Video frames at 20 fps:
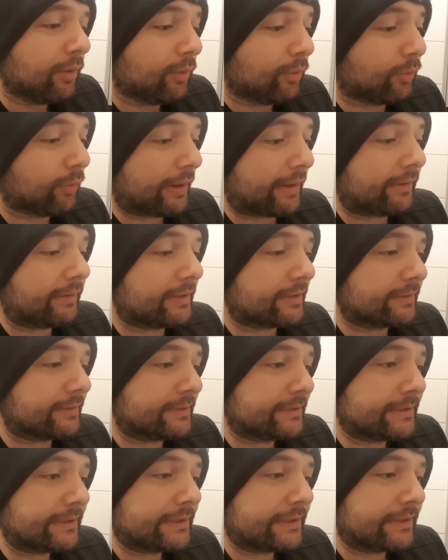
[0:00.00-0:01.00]

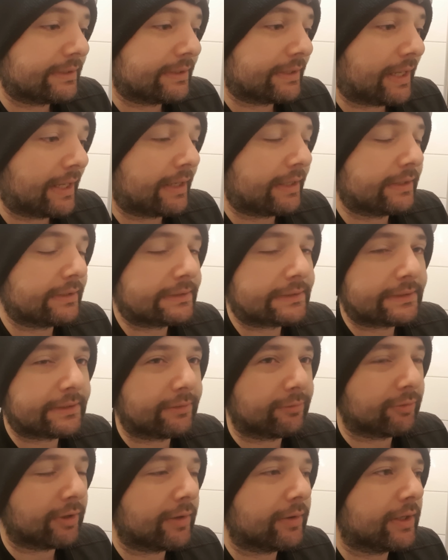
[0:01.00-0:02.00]
Well, that is
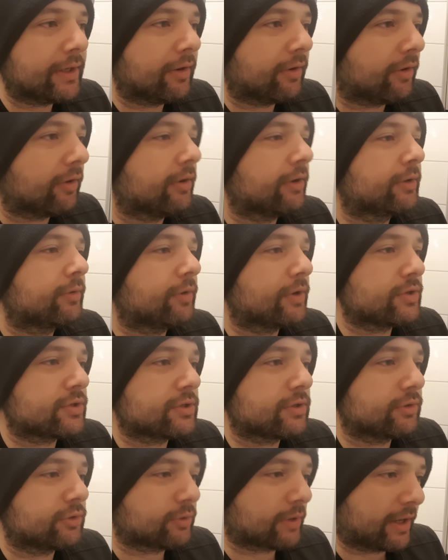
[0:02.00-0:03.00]
a very hard
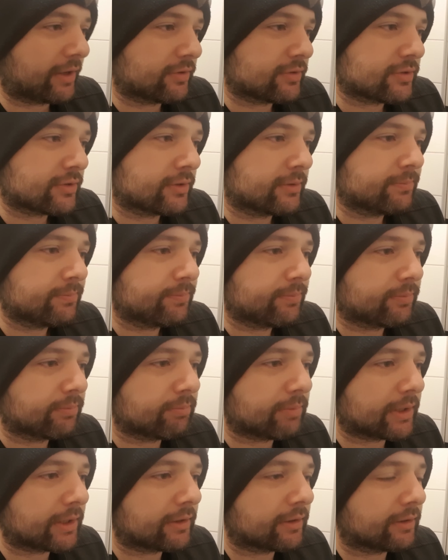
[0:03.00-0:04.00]
question to answer,
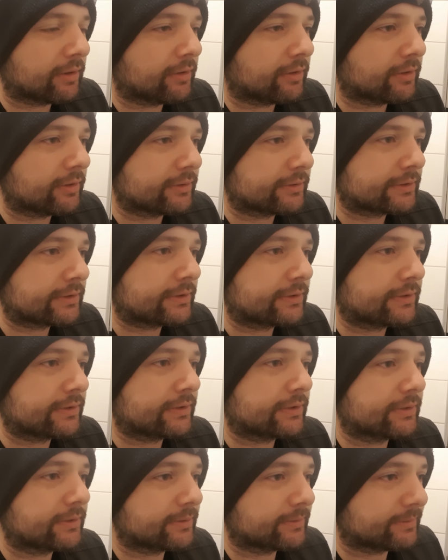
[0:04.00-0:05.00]

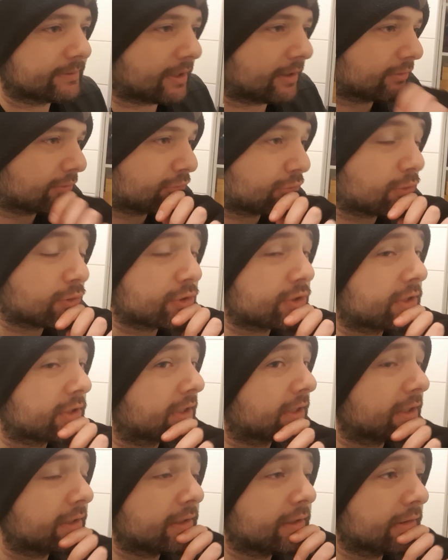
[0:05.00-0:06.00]
because
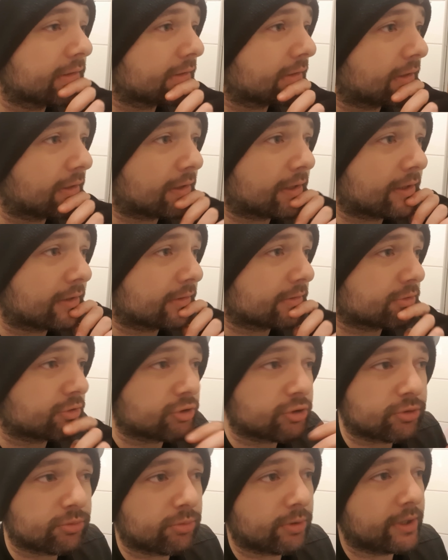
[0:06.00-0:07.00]
unfortunately,
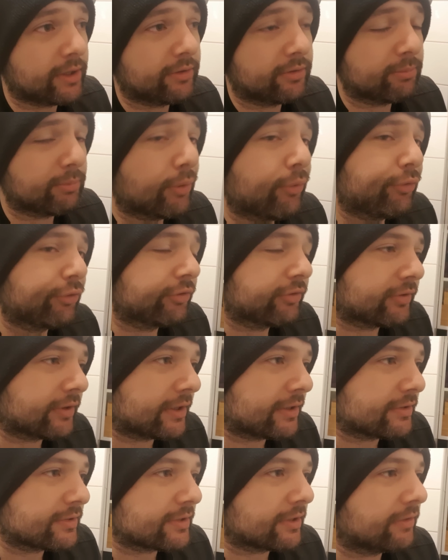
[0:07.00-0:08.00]
as with most
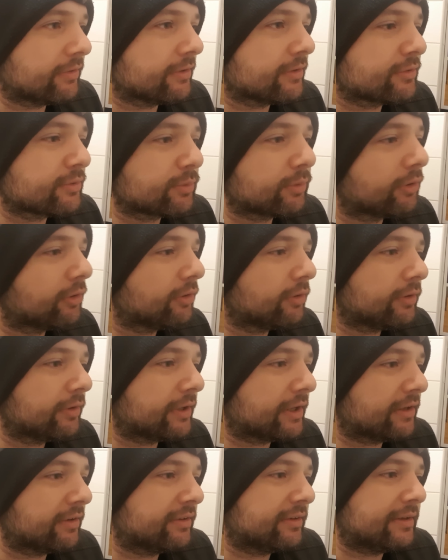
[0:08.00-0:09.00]
things in this
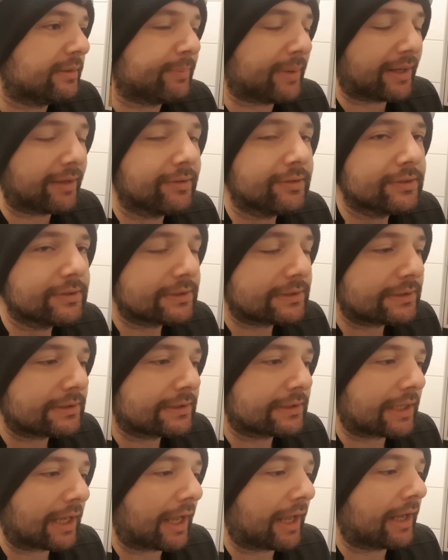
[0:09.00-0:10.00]
world, it depends.
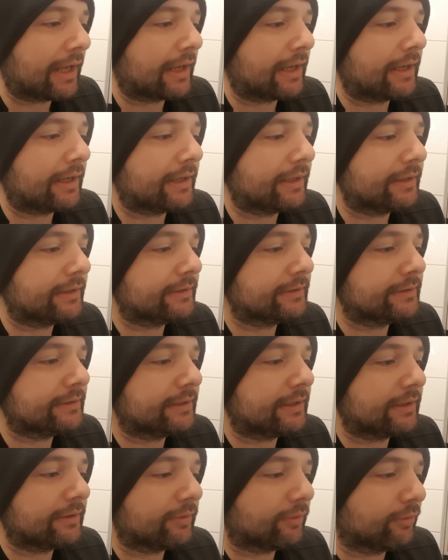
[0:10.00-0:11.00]
And
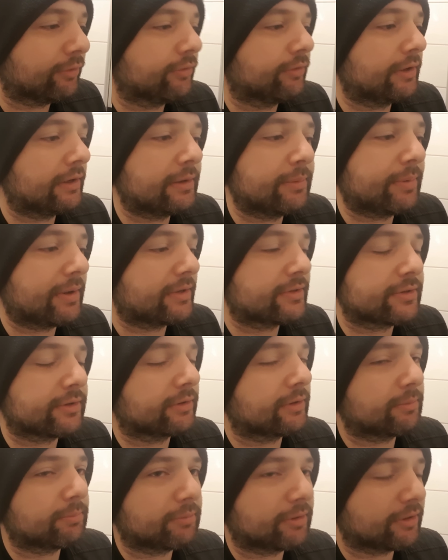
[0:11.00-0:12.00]
it depends
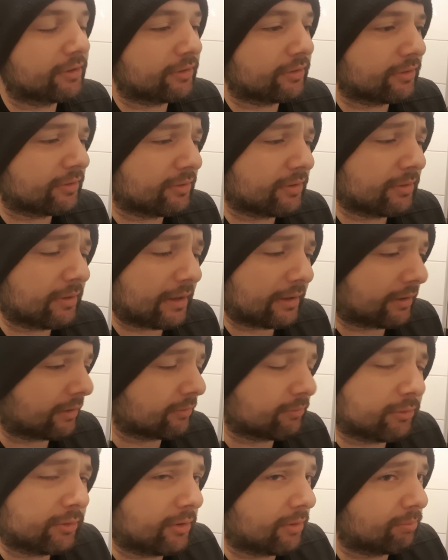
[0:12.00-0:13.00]
on like
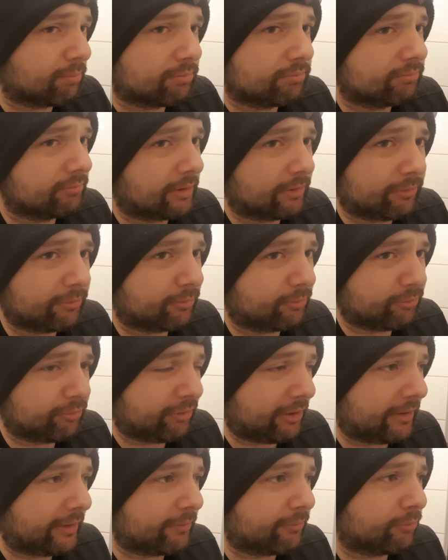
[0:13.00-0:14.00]
a
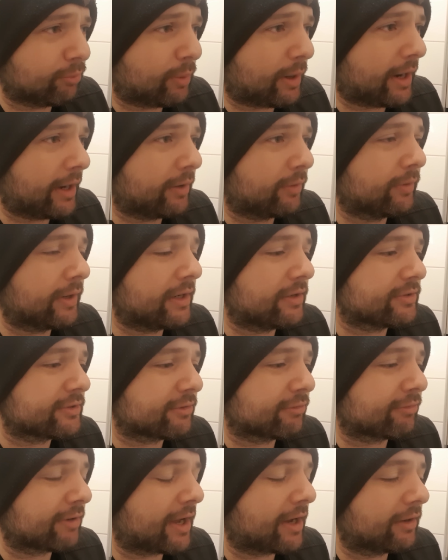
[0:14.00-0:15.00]
fairly wide
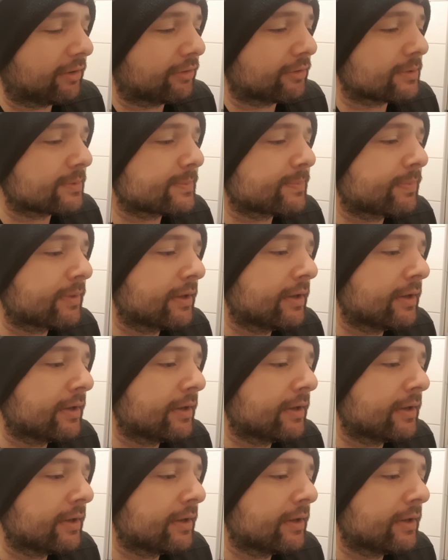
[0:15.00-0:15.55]
range of factors.